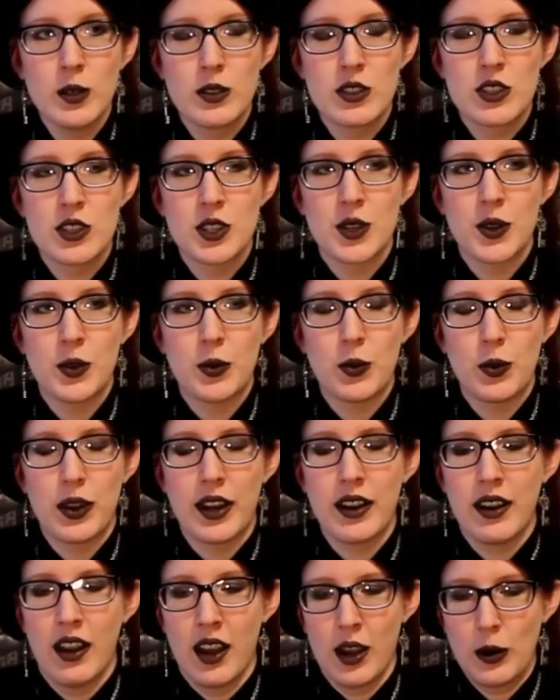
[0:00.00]
so when
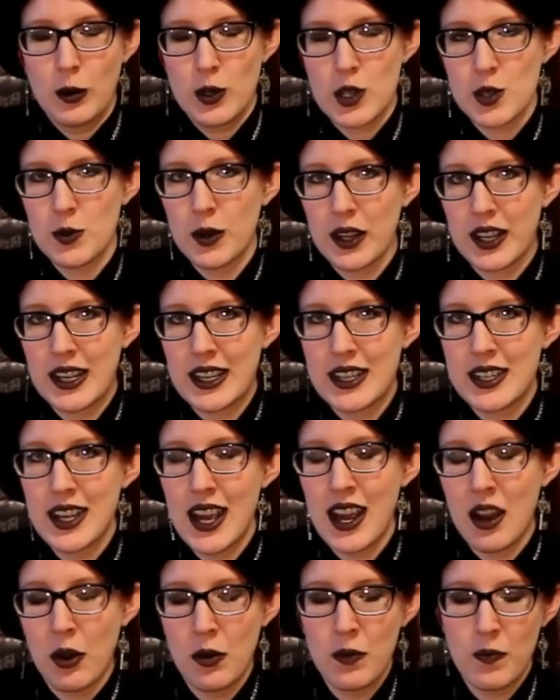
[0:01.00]
I was walking
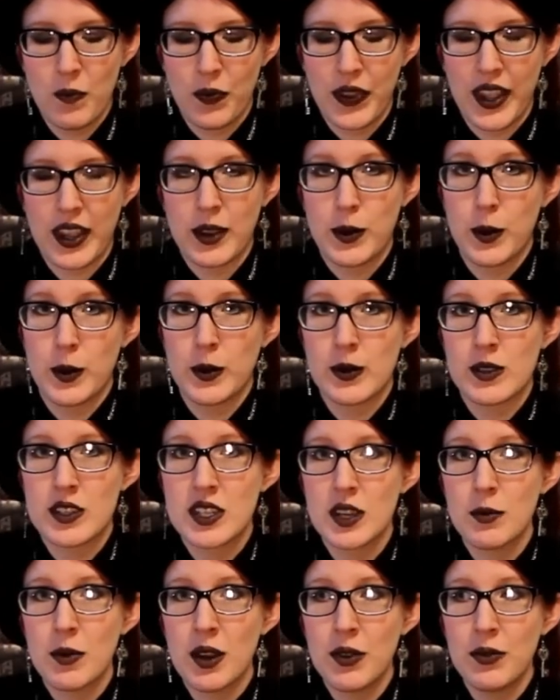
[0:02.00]
down I couldn't see
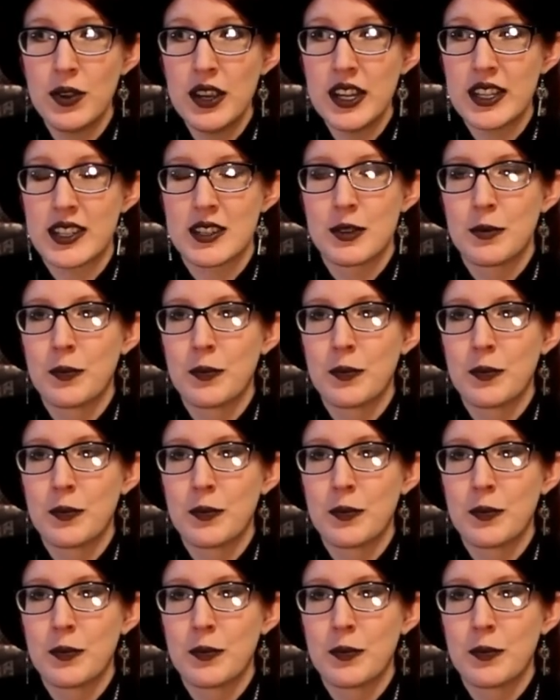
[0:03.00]
my feet,